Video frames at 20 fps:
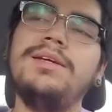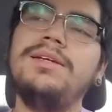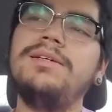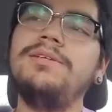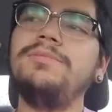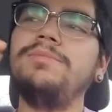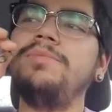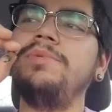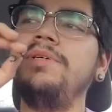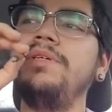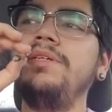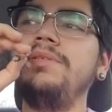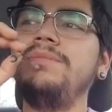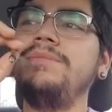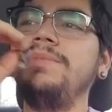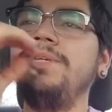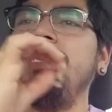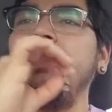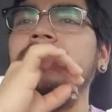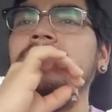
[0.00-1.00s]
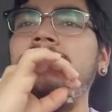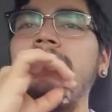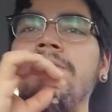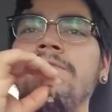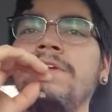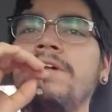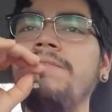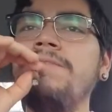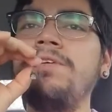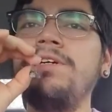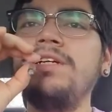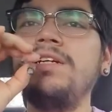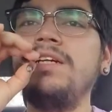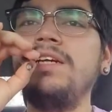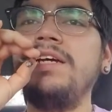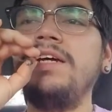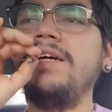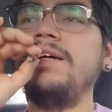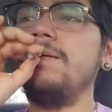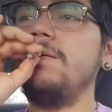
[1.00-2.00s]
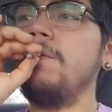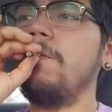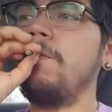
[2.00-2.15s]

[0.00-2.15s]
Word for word: But, man, I love that fucking cat.